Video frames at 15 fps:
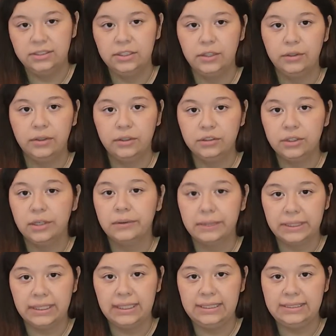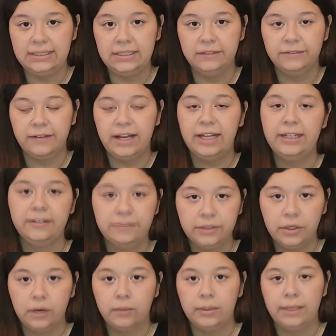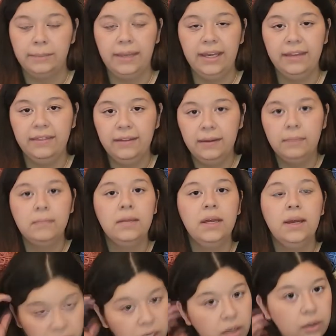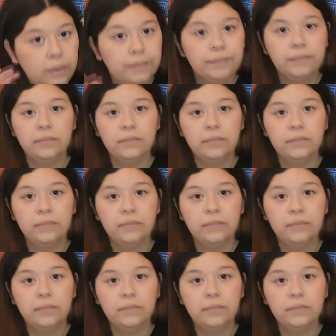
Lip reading: So those are really easy to find if y'all want to make them. So